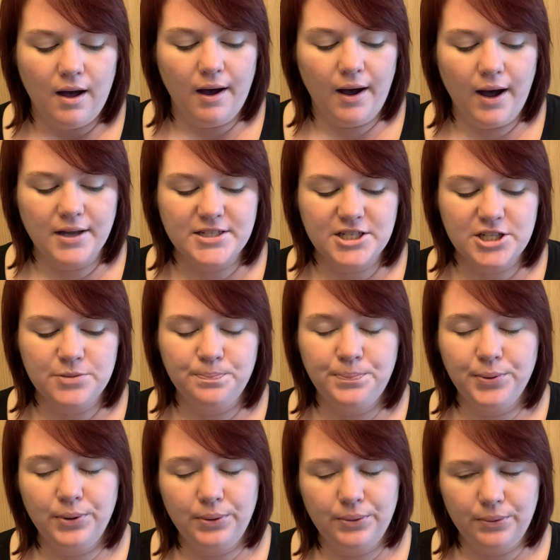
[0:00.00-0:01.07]
a
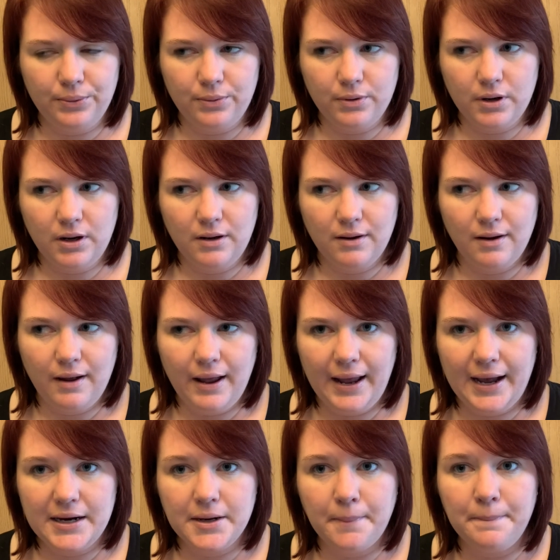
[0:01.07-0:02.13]
spoon,
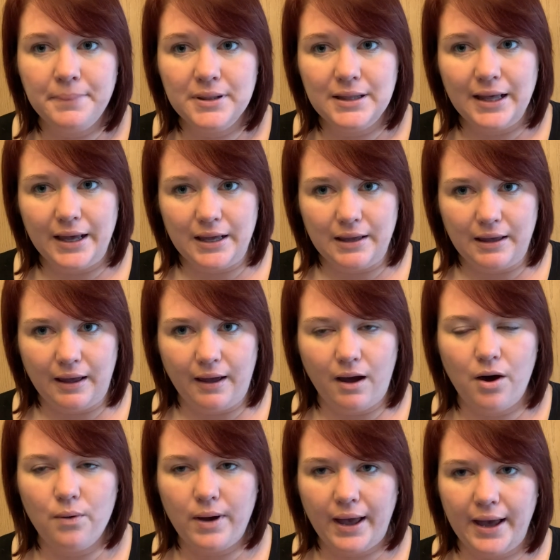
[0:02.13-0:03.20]
and a blanket,
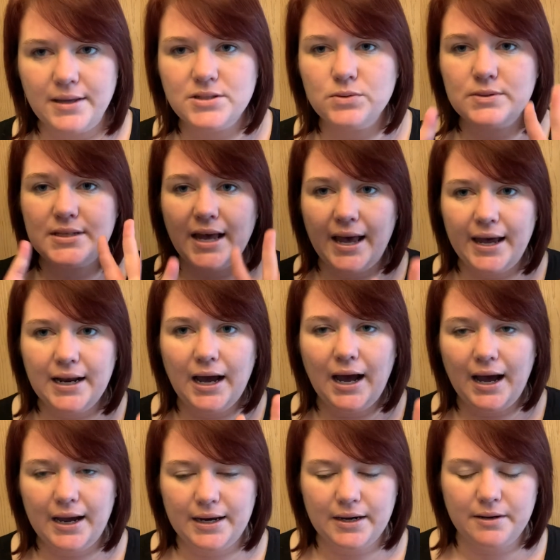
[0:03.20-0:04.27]
okay? So 10
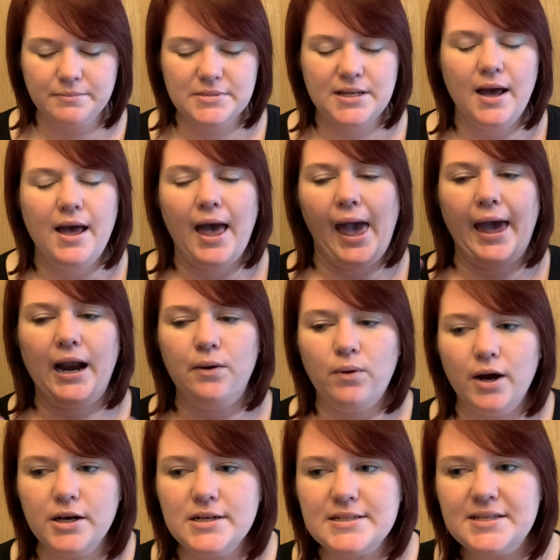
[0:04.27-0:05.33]
items. And I
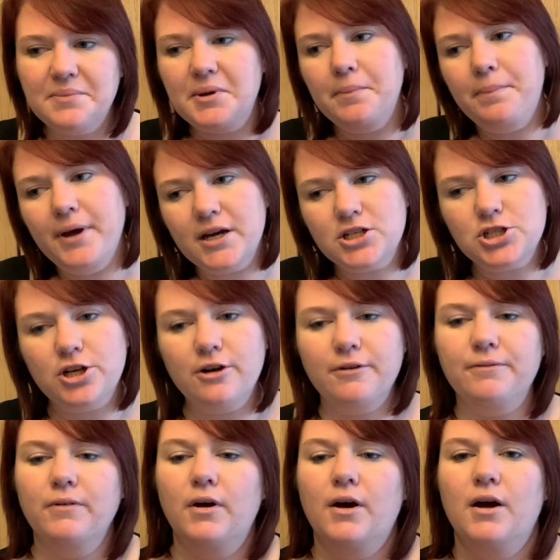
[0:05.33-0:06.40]
want you to send me a
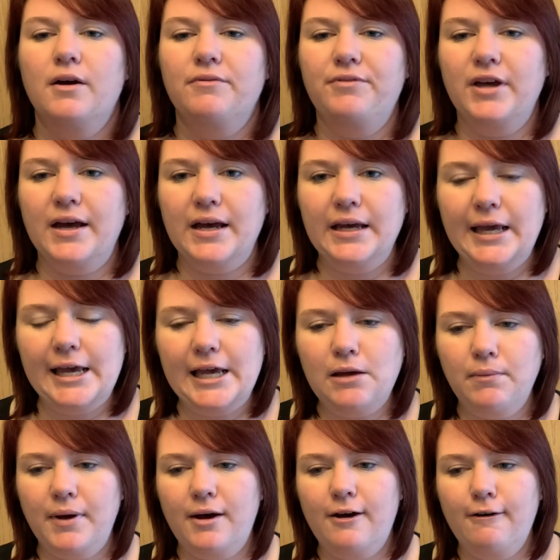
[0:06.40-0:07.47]
picture via
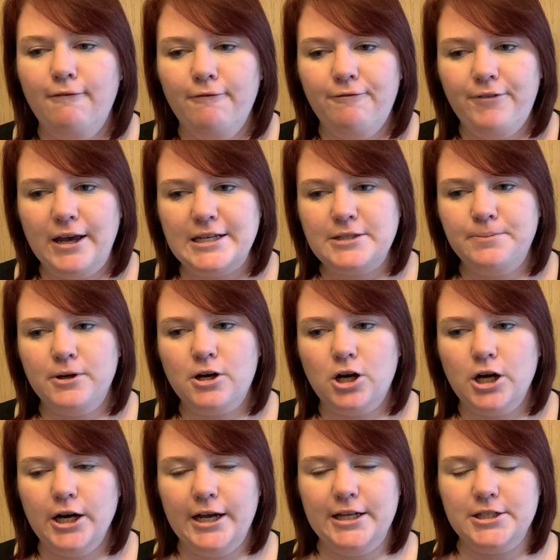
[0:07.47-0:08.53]
email, Facebook,
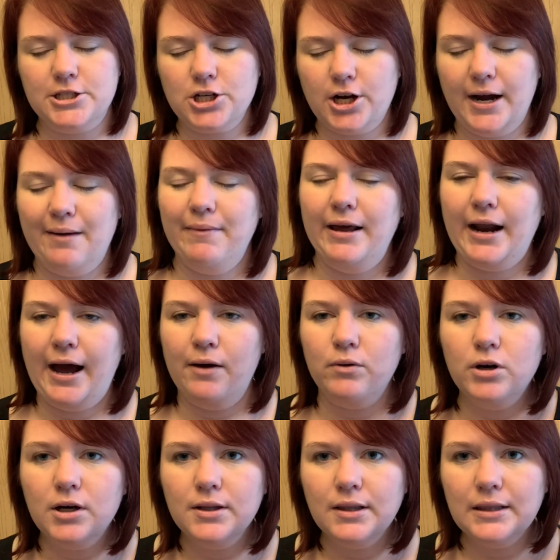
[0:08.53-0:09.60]
or Instagram. And I
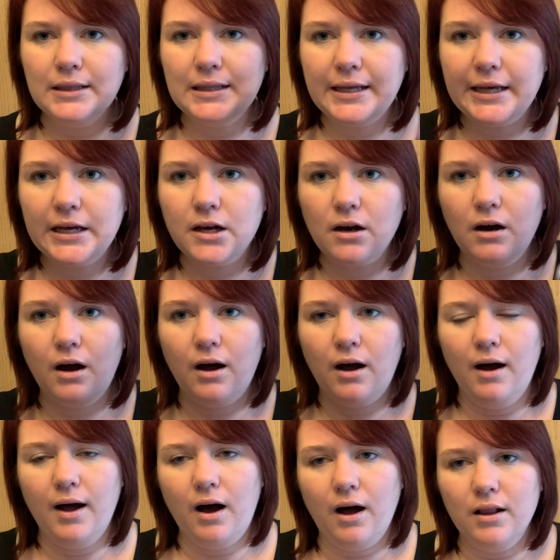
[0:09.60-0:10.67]
will link
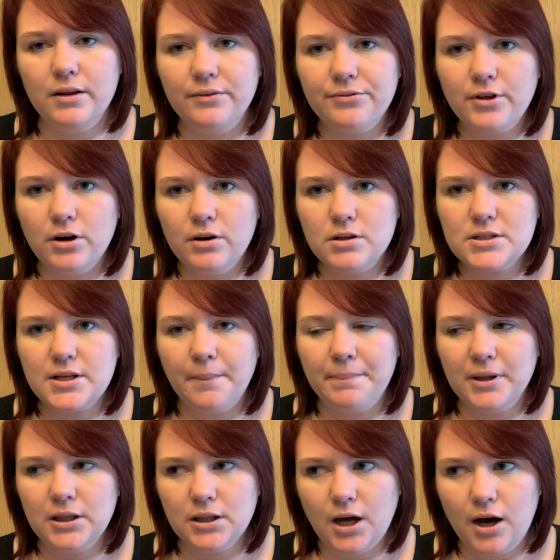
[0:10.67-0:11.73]
all of those
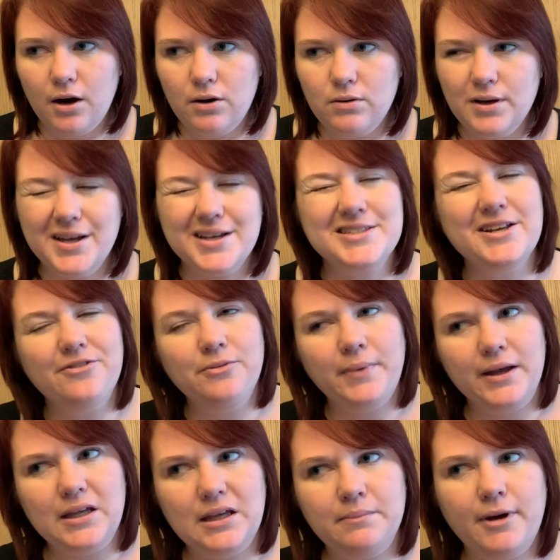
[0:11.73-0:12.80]
below, except for
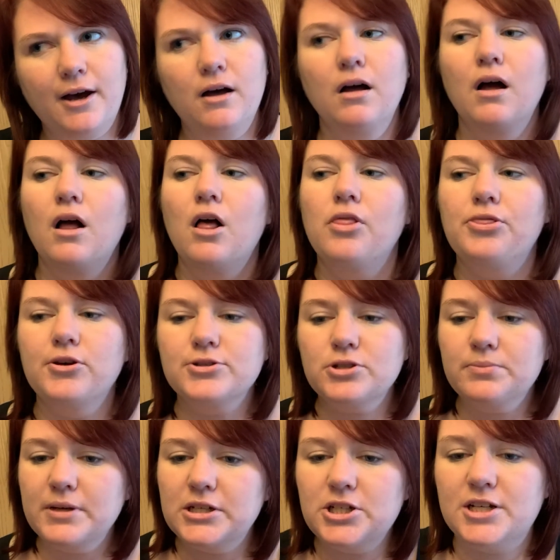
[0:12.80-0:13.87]
my email. Those
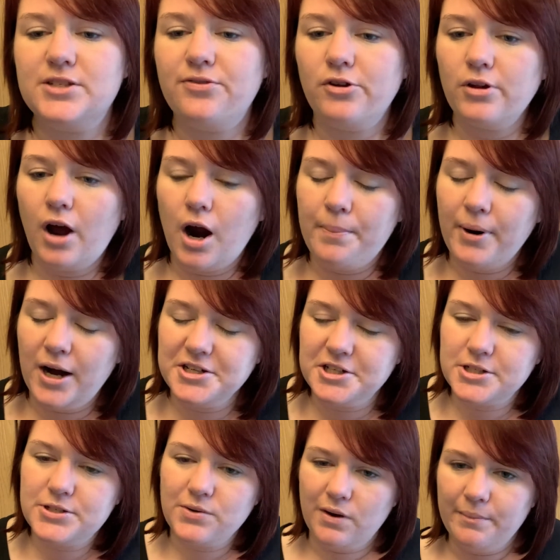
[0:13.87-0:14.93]
will be just for our
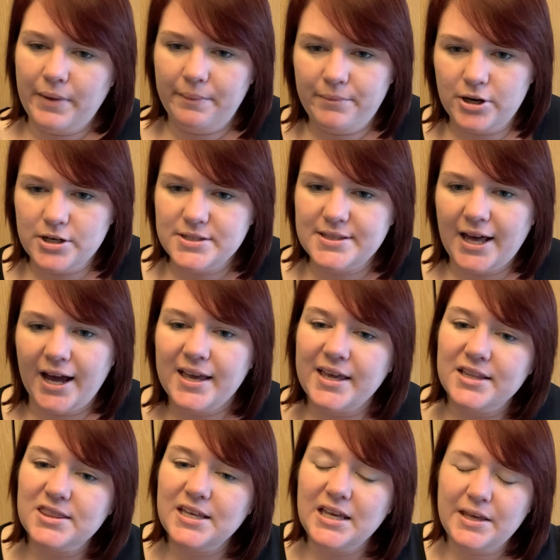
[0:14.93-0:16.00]
Project SOAR members that
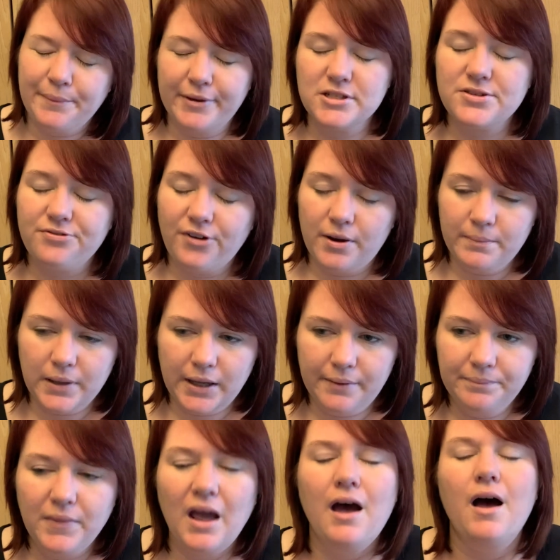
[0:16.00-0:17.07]
get the emails from
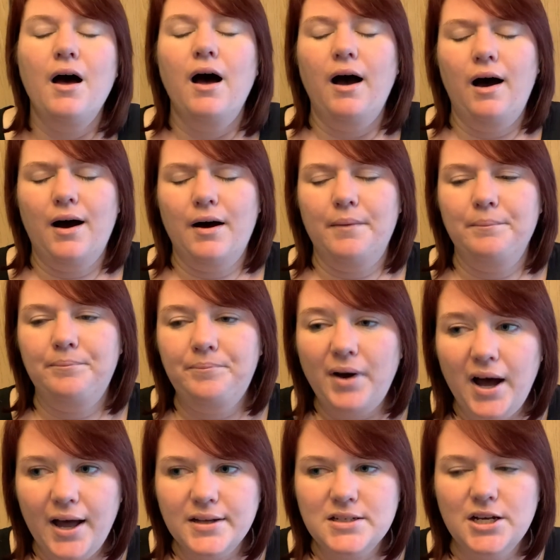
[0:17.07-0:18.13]
me. Um,
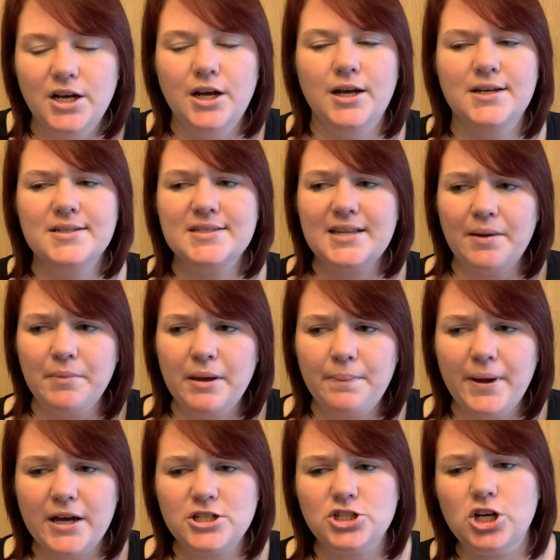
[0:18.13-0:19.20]
but send me a
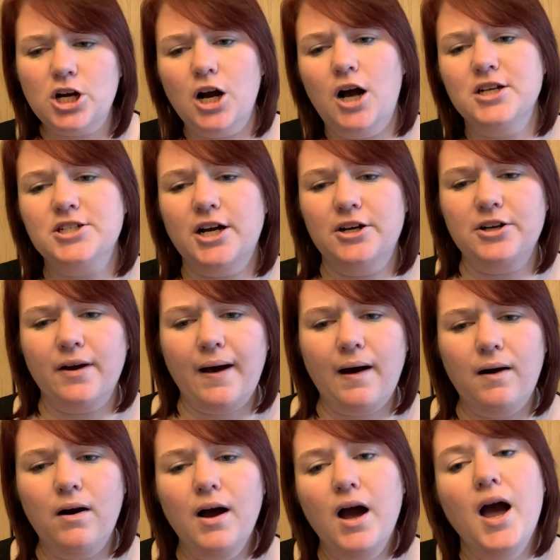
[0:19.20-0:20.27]
picture. I'll shout you
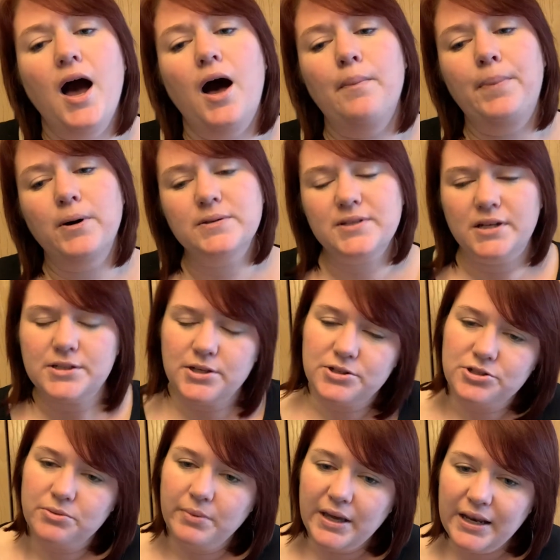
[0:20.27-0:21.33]
out. I'll post on
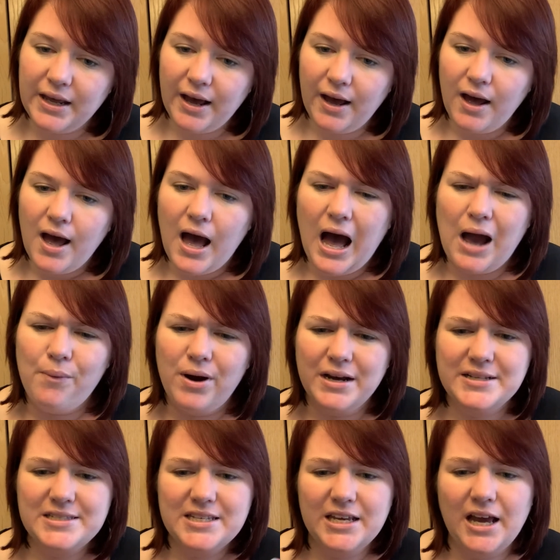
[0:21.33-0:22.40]
social media. I
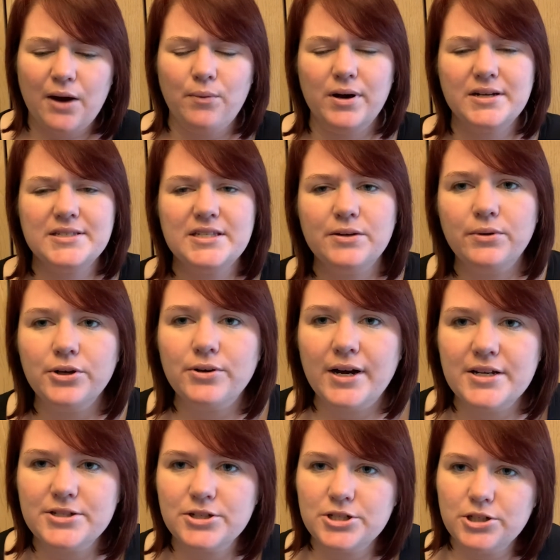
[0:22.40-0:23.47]
want to see. I want to see what you
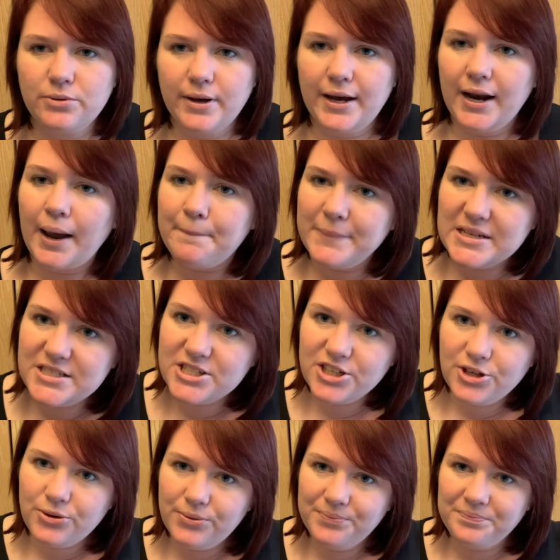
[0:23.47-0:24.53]
guys are doing. I miss
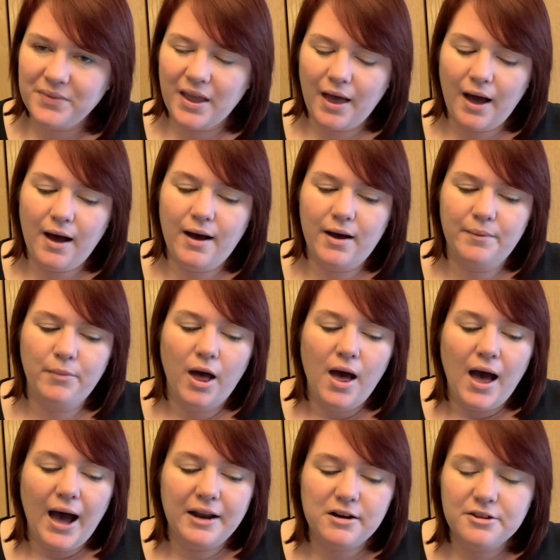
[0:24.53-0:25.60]
you. Um,
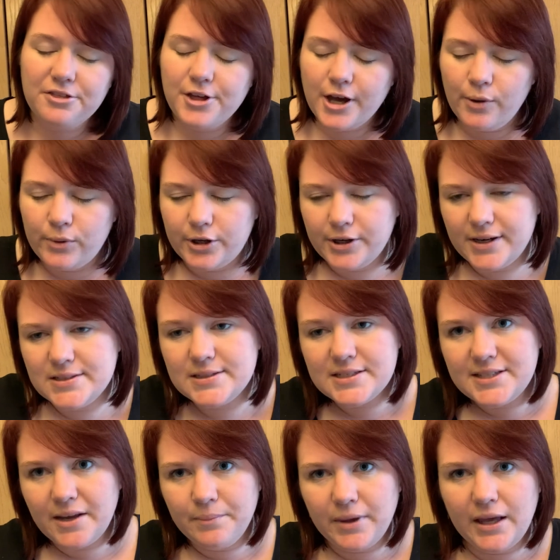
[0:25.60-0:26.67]
another thing I want you guys to
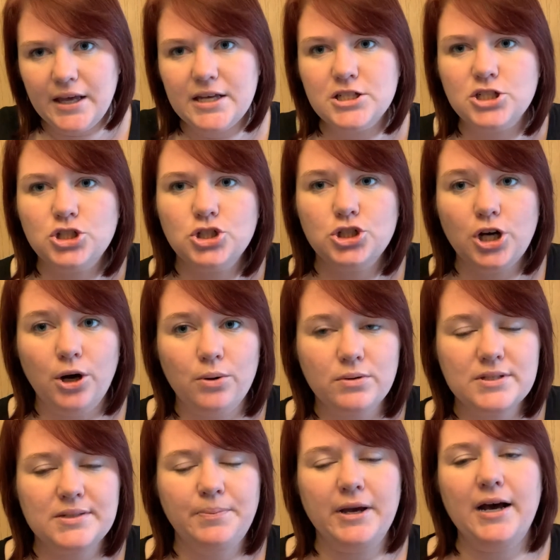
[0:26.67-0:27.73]
send me is
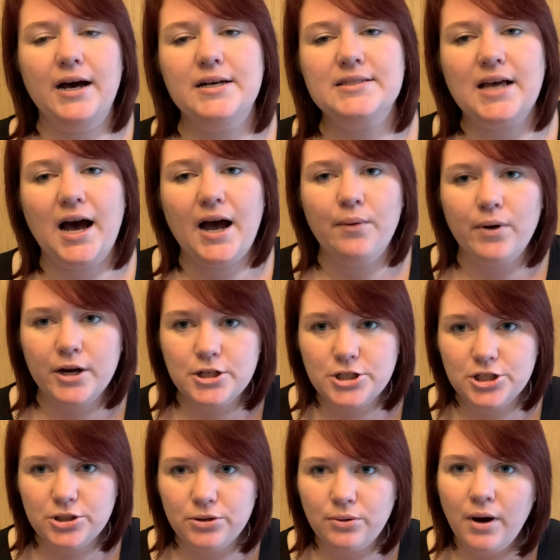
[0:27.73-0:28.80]
jokes because I want to
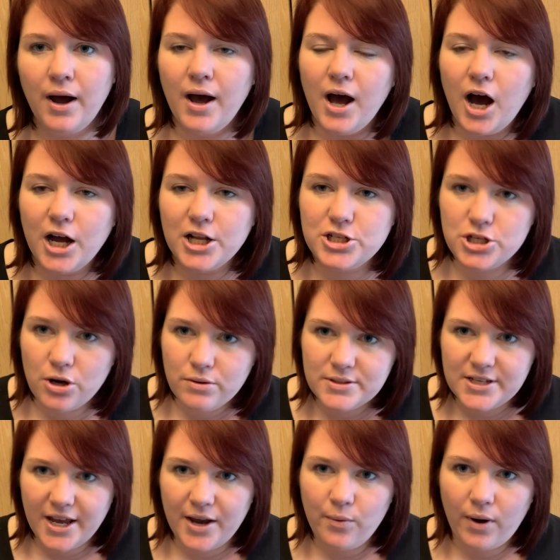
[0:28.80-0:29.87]
do a joke
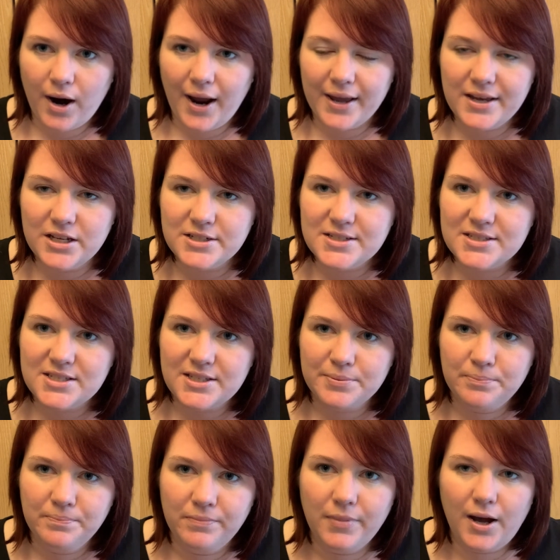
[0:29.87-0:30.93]
day where I can
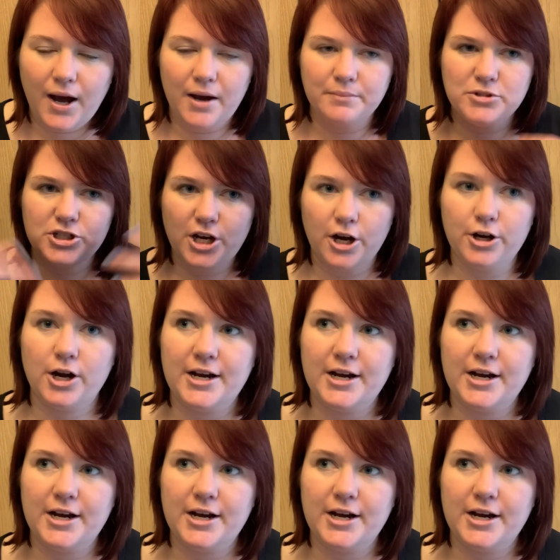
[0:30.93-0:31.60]
um, share your